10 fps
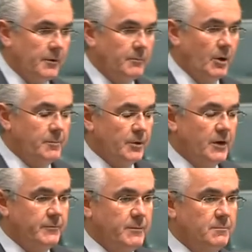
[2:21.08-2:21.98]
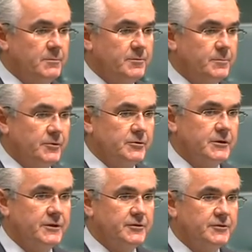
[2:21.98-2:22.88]
my private member's bill
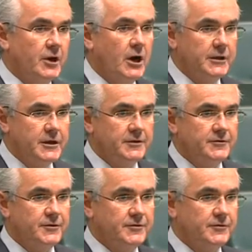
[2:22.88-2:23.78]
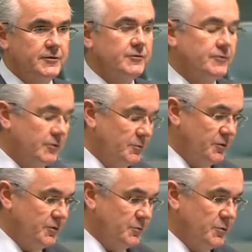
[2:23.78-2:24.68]
is entirely consistent
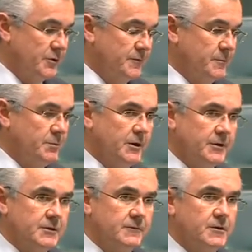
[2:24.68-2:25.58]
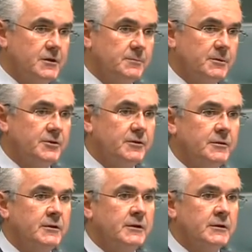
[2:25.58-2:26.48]
with the work of the Productivity Commission
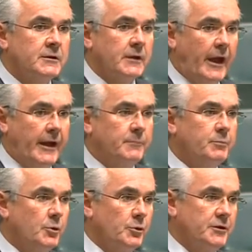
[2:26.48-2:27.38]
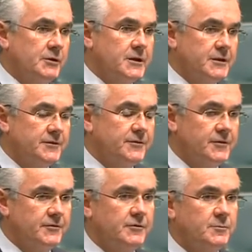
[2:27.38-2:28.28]
and, importantly,
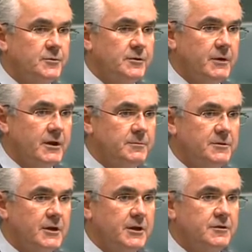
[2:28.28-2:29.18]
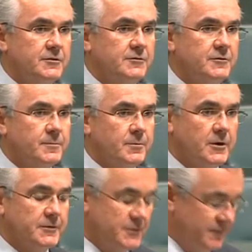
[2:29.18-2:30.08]
consistent with the recommendations of the
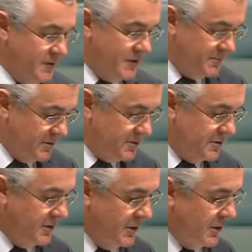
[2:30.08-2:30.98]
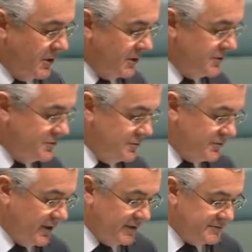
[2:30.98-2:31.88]
Productivity Commission in
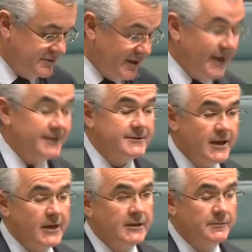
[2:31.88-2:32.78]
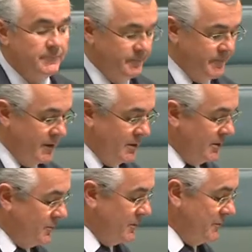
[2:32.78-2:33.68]
2010,
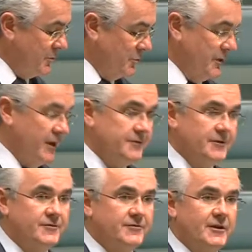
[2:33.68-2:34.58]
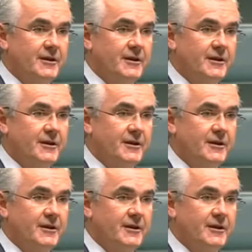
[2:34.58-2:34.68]
when it brought out this